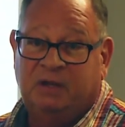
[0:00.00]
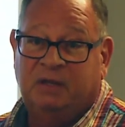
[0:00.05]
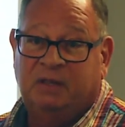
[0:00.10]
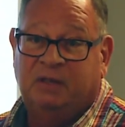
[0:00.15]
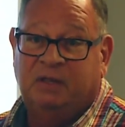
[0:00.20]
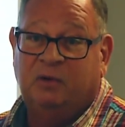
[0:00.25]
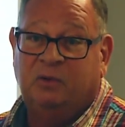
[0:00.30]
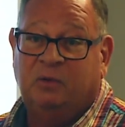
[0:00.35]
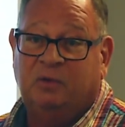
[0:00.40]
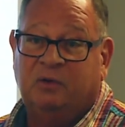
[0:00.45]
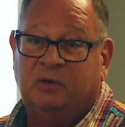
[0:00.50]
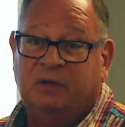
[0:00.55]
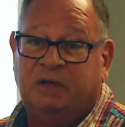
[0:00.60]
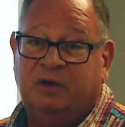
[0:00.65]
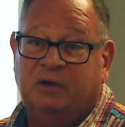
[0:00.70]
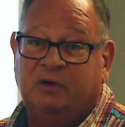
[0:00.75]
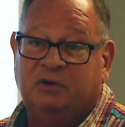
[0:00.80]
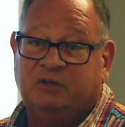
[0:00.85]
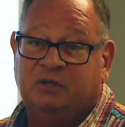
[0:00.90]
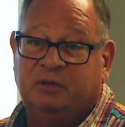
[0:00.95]
The older
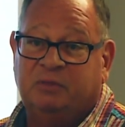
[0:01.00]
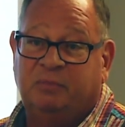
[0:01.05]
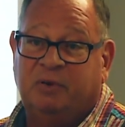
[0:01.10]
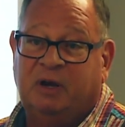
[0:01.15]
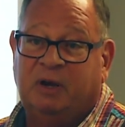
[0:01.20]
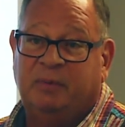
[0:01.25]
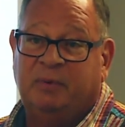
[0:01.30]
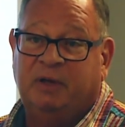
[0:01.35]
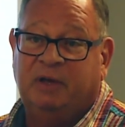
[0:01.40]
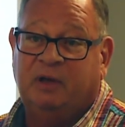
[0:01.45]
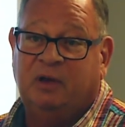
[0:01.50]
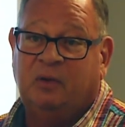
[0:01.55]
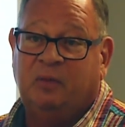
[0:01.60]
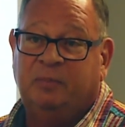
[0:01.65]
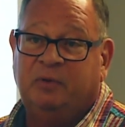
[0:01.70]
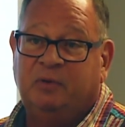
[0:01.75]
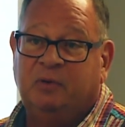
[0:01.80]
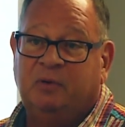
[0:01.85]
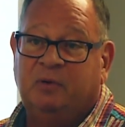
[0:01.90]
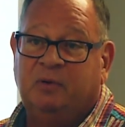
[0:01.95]
leaders could probably
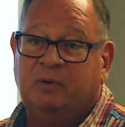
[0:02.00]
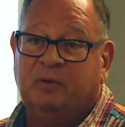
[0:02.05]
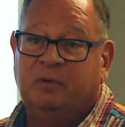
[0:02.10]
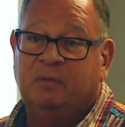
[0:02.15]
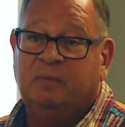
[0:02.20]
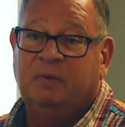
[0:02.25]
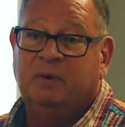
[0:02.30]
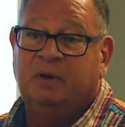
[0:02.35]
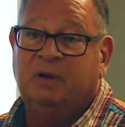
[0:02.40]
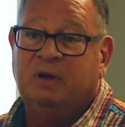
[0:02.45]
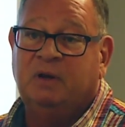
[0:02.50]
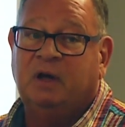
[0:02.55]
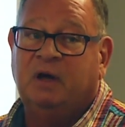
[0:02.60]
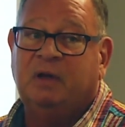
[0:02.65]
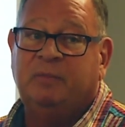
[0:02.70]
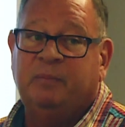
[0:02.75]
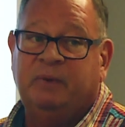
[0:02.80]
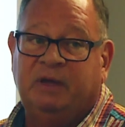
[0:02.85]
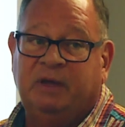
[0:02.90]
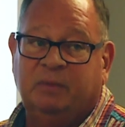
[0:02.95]
help you
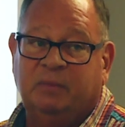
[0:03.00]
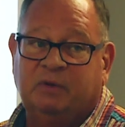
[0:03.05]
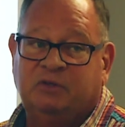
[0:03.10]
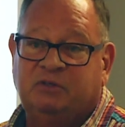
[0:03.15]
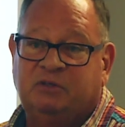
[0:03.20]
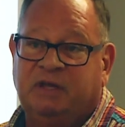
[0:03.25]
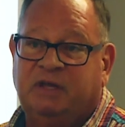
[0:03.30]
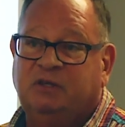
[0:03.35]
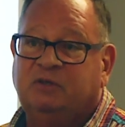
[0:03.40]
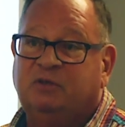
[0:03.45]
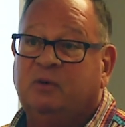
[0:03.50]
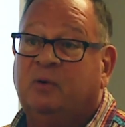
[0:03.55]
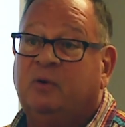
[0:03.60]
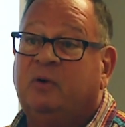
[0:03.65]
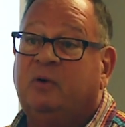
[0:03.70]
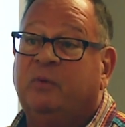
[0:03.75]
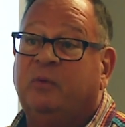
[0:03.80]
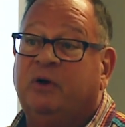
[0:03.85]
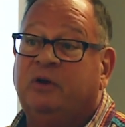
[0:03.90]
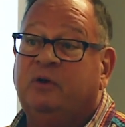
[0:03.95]
not make mistakes,
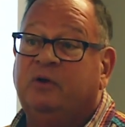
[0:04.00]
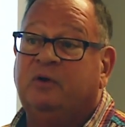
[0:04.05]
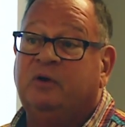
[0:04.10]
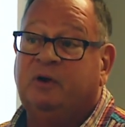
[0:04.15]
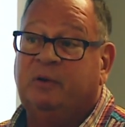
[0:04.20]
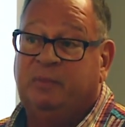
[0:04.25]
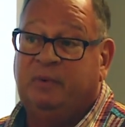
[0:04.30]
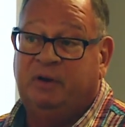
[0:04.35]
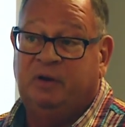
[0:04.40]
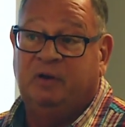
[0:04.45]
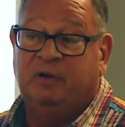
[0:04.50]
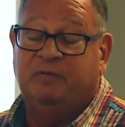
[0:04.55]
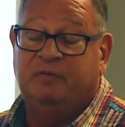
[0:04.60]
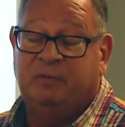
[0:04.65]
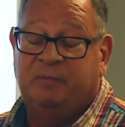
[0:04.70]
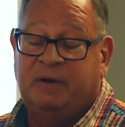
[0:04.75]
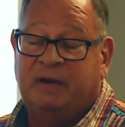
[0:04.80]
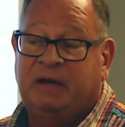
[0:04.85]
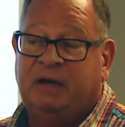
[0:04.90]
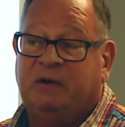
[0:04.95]
or when you're in the middle of a
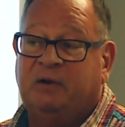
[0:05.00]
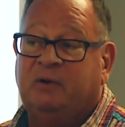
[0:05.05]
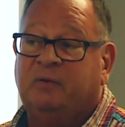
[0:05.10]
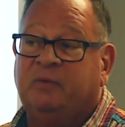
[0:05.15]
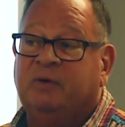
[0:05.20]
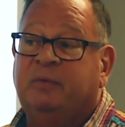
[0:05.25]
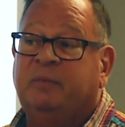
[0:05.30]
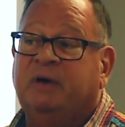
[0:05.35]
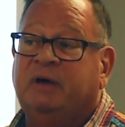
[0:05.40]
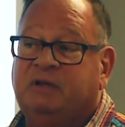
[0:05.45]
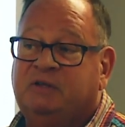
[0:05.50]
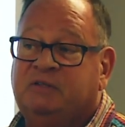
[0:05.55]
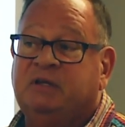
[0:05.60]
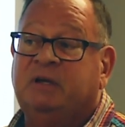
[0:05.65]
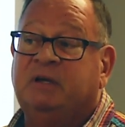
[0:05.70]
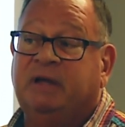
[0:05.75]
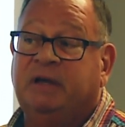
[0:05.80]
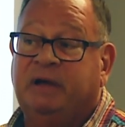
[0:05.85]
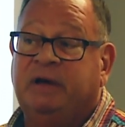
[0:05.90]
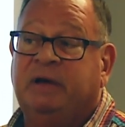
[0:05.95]
battle, we might
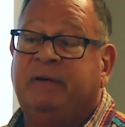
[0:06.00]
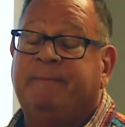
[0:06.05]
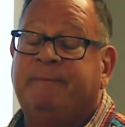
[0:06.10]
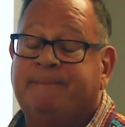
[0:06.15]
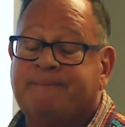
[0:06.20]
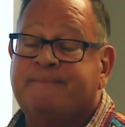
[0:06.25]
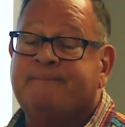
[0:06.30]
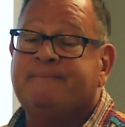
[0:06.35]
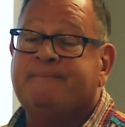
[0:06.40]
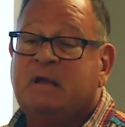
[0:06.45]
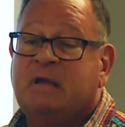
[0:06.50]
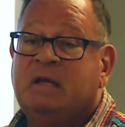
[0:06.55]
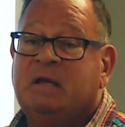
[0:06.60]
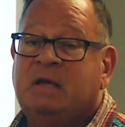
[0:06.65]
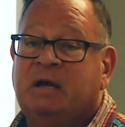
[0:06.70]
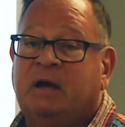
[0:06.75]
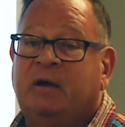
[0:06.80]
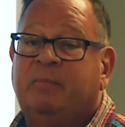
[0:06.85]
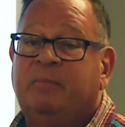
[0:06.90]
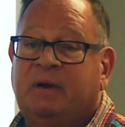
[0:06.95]
say, yeah,
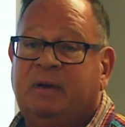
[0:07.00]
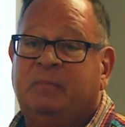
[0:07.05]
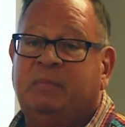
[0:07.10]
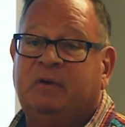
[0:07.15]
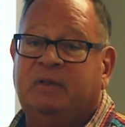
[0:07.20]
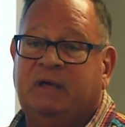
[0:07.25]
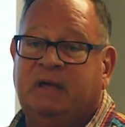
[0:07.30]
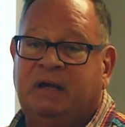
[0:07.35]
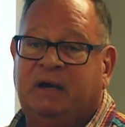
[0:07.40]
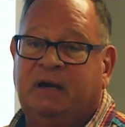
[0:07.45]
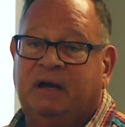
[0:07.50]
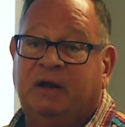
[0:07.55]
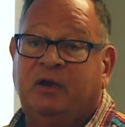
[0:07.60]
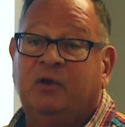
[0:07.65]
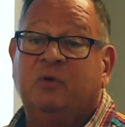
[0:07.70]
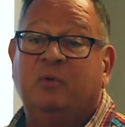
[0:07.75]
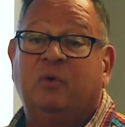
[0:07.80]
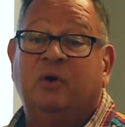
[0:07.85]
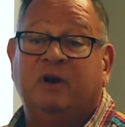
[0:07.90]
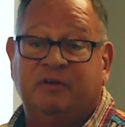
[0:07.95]
I remember that. I
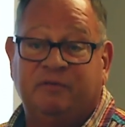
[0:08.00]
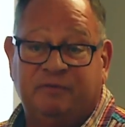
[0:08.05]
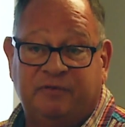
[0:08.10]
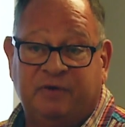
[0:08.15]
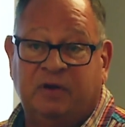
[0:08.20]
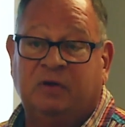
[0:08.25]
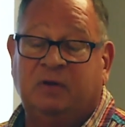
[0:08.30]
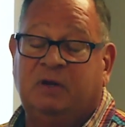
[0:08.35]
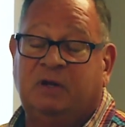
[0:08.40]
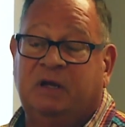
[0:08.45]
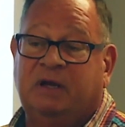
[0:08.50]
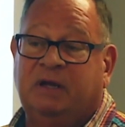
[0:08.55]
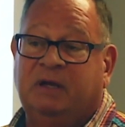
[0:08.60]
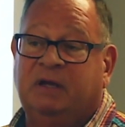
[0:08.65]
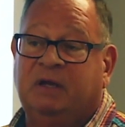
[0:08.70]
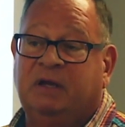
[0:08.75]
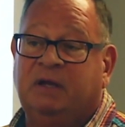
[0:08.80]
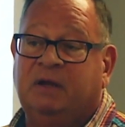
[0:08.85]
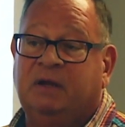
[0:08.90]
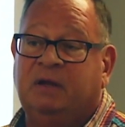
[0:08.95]
know what it felt
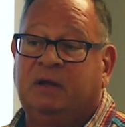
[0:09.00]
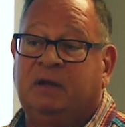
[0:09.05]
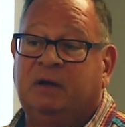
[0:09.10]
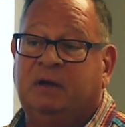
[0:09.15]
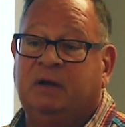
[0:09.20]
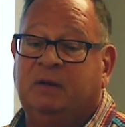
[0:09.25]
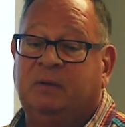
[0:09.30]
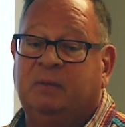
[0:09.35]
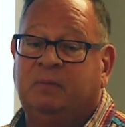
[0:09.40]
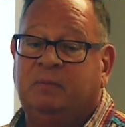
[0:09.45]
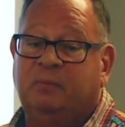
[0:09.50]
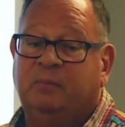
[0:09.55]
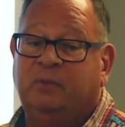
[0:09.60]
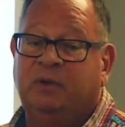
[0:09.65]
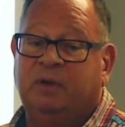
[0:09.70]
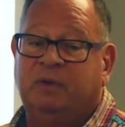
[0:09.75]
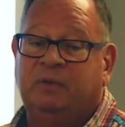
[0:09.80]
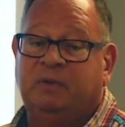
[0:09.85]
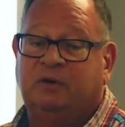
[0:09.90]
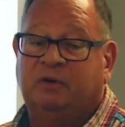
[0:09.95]
like, and
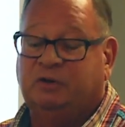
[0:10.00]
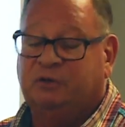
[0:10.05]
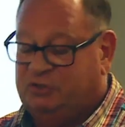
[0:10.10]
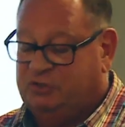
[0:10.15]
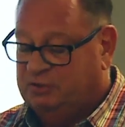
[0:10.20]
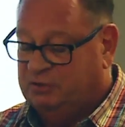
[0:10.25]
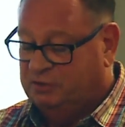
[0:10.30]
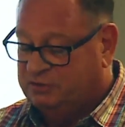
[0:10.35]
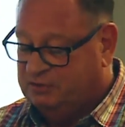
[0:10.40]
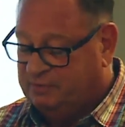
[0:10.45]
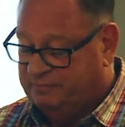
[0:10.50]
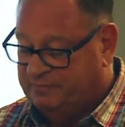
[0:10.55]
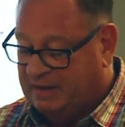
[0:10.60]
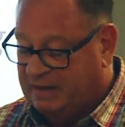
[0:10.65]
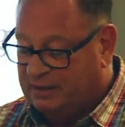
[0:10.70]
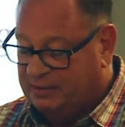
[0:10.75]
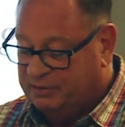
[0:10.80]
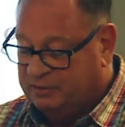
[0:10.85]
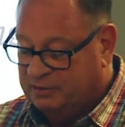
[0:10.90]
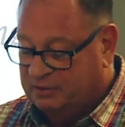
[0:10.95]
there's still some
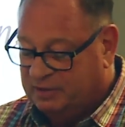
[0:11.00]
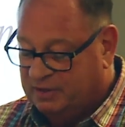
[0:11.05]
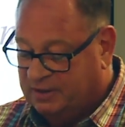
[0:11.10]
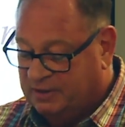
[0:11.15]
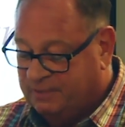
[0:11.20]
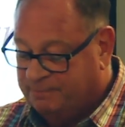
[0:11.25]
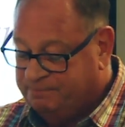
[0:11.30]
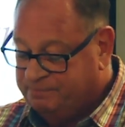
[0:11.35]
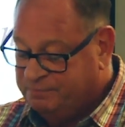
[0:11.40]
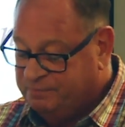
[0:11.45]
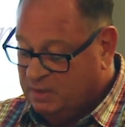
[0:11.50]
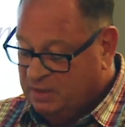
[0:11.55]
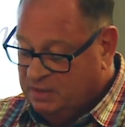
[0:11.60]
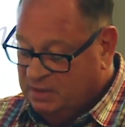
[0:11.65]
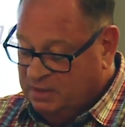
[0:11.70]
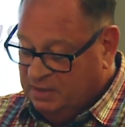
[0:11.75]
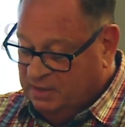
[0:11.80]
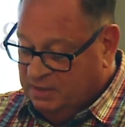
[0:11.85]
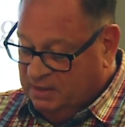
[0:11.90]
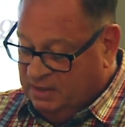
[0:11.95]
value there.
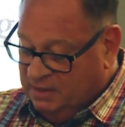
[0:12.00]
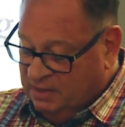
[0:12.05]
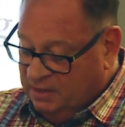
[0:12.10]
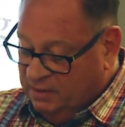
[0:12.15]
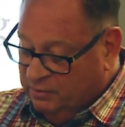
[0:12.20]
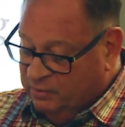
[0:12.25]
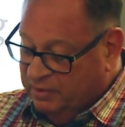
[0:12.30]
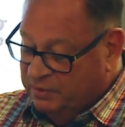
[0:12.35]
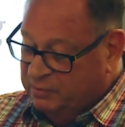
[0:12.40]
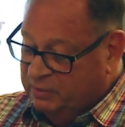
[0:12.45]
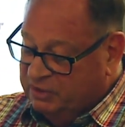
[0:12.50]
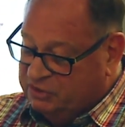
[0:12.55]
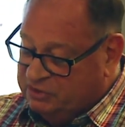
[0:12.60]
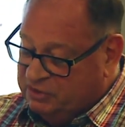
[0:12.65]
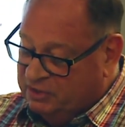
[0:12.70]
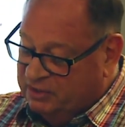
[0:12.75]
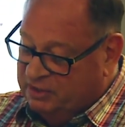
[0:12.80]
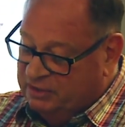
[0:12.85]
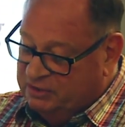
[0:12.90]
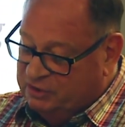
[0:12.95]
When we
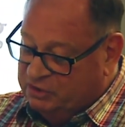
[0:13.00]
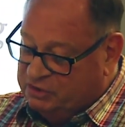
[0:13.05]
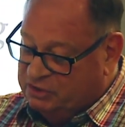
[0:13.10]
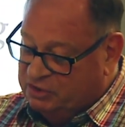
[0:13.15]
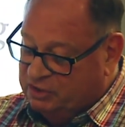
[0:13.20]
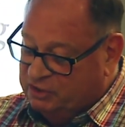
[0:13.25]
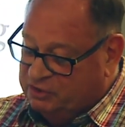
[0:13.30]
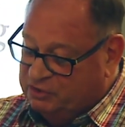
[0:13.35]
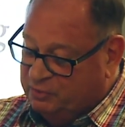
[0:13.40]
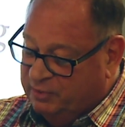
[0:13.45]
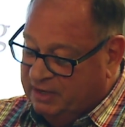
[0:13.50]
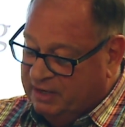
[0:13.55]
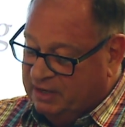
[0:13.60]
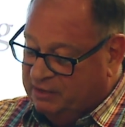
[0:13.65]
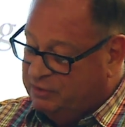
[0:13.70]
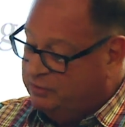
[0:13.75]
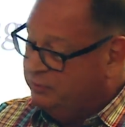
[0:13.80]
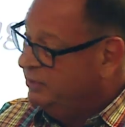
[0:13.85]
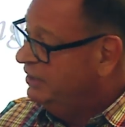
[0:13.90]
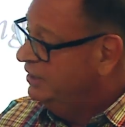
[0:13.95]
started the church, we had
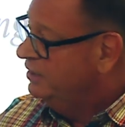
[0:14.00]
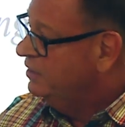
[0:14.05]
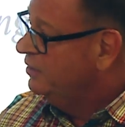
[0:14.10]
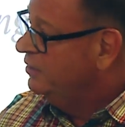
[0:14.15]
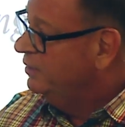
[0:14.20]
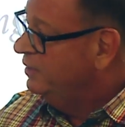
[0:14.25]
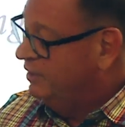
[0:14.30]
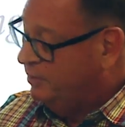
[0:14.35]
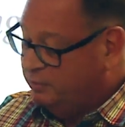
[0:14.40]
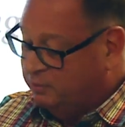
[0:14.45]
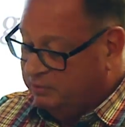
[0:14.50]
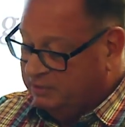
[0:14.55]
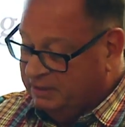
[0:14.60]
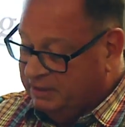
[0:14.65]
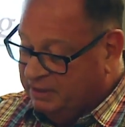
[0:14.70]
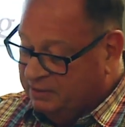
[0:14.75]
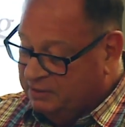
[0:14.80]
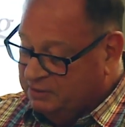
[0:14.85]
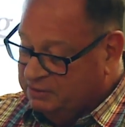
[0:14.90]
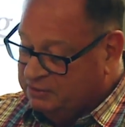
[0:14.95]
three co-equal
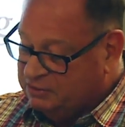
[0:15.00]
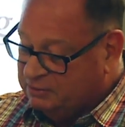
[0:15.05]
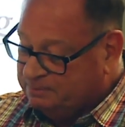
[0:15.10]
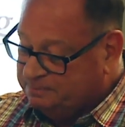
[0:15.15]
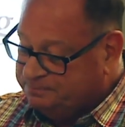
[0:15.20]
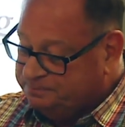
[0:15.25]
leaders.